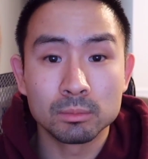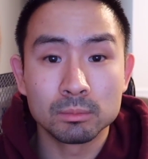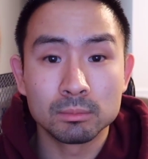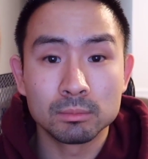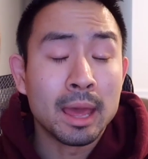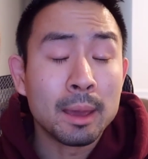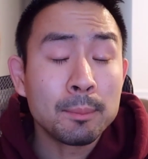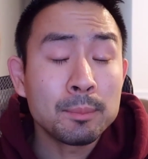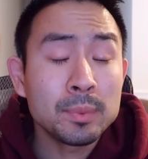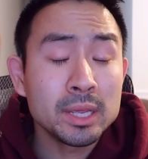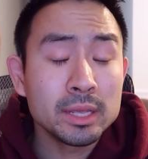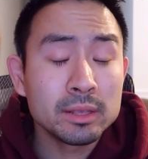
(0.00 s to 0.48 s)

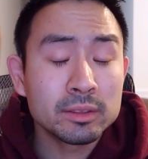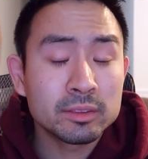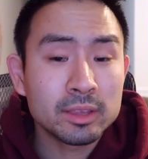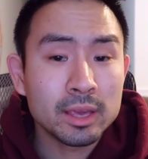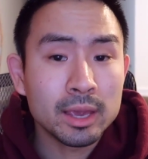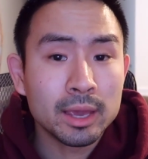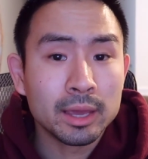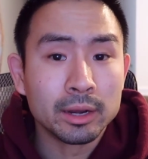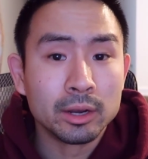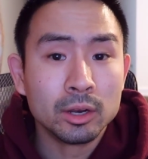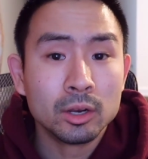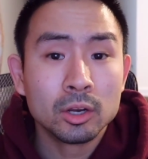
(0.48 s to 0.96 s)
That being
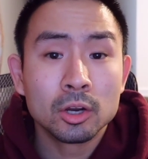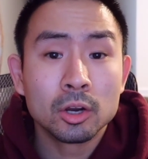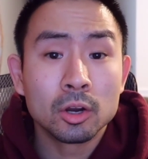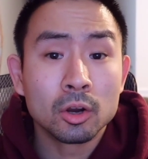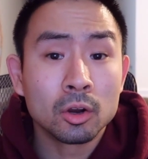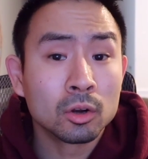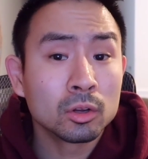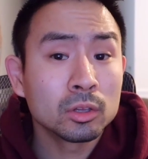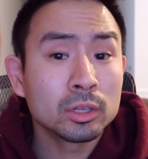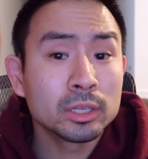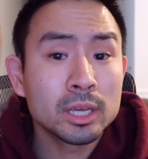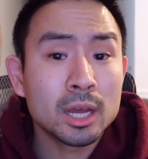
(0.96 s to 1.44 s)
said,
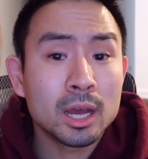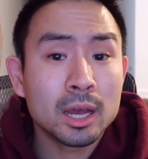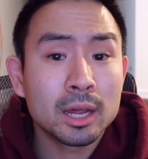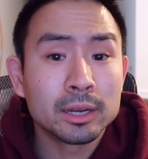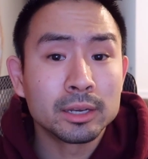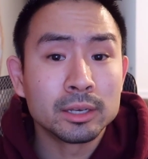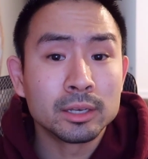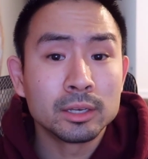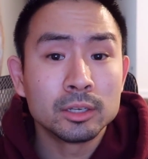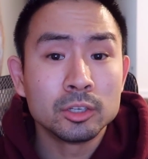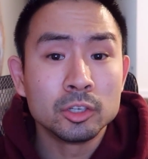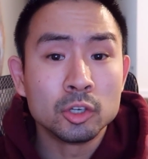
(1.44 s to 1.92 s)
early
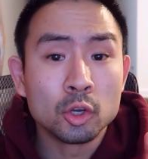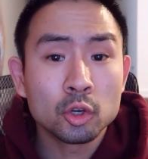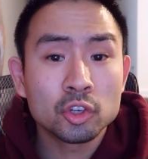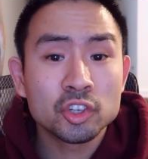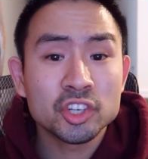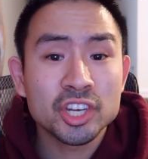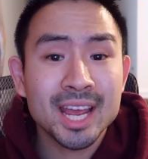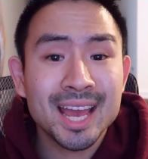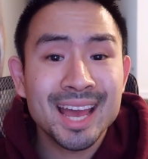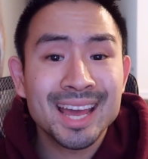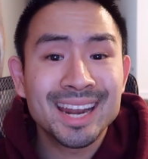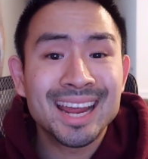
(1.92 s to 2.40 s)
on, your
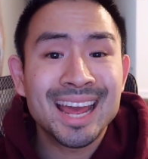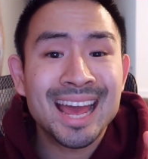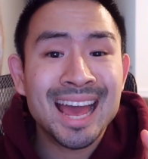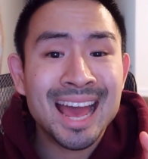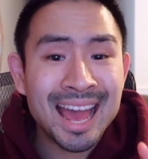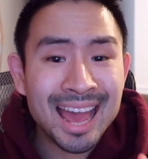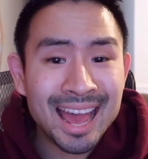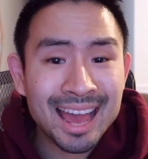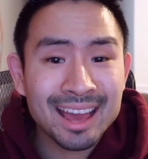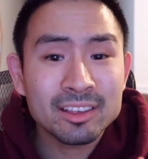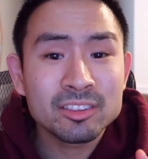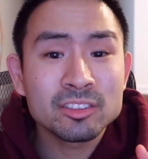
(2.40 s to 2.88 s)
chat
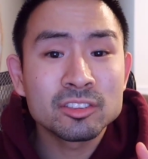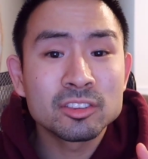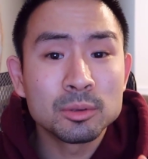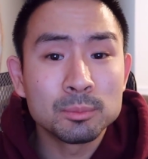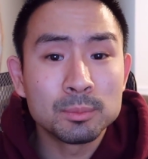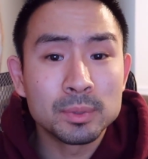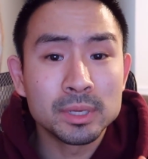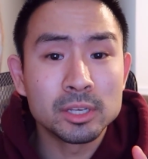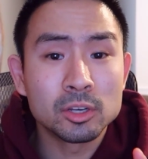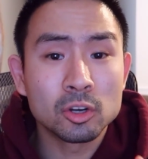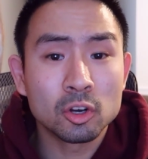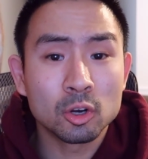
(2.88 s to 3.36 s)
has to
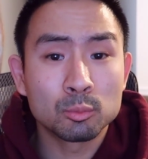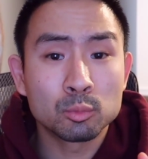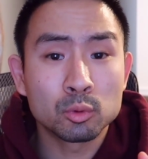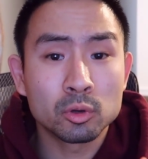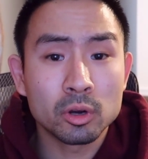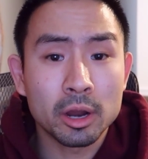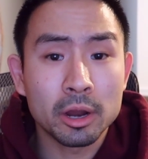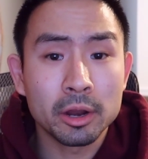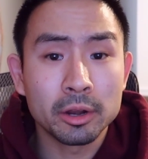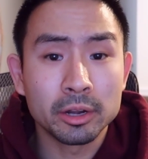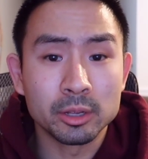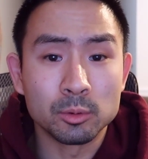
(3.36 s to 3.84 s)
be your
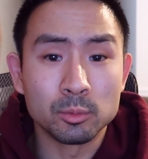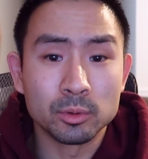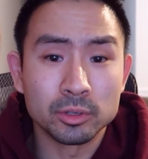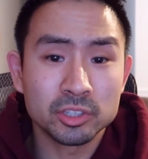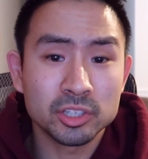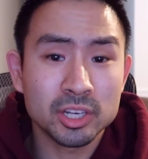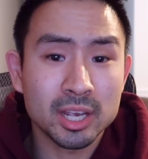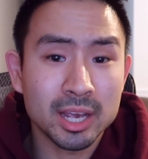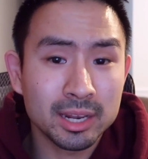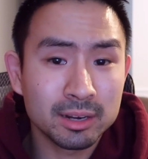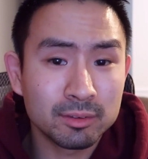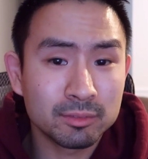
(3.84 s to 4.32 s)
priority,
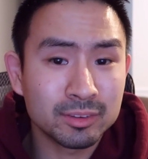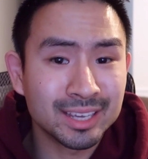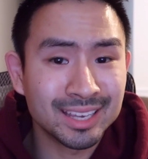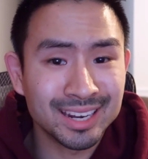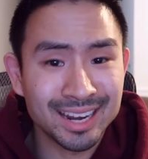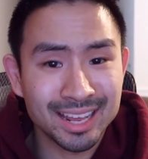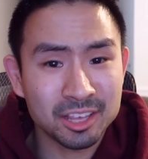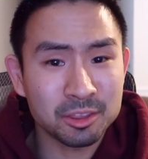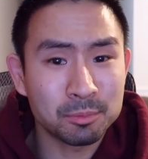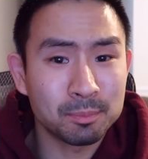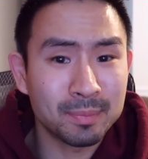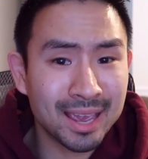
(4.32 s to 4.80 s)
which kind of
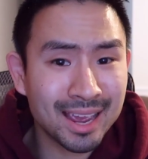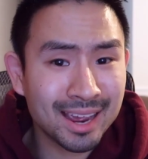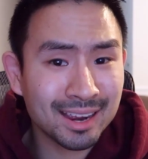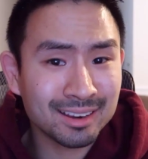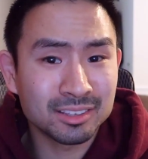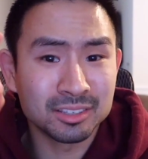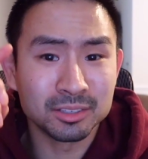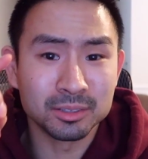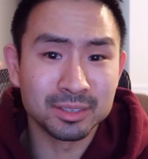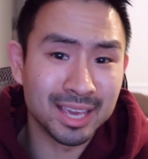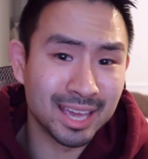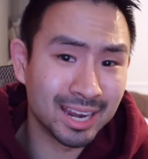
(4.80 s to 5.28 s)
connects
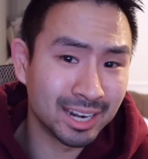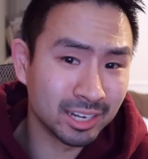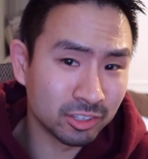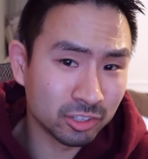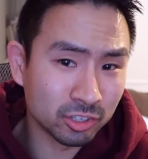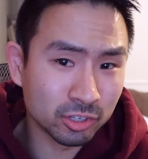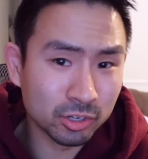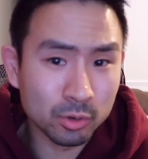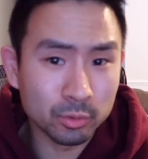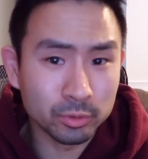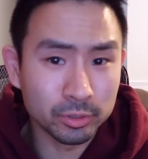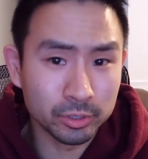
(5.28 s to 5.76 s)
back to getting
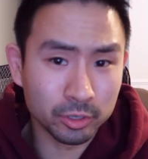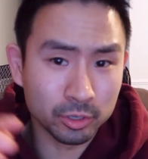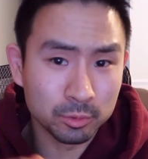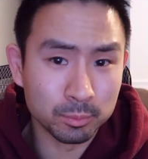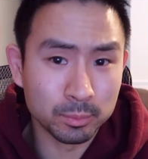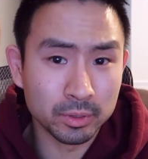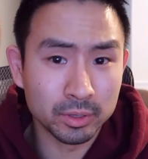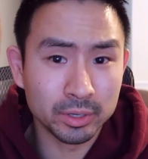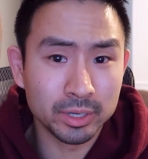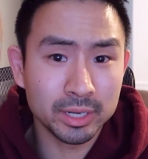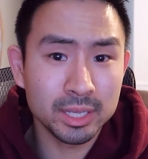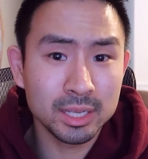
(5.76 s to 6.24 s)
to know your
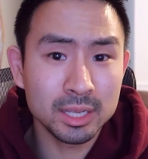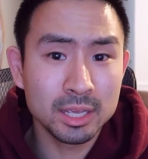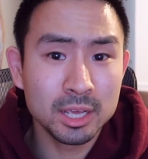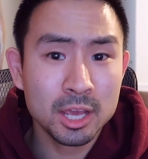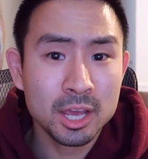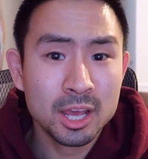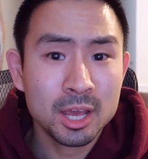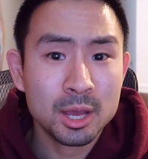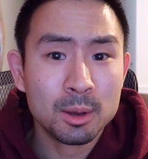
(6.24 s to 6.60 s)
community.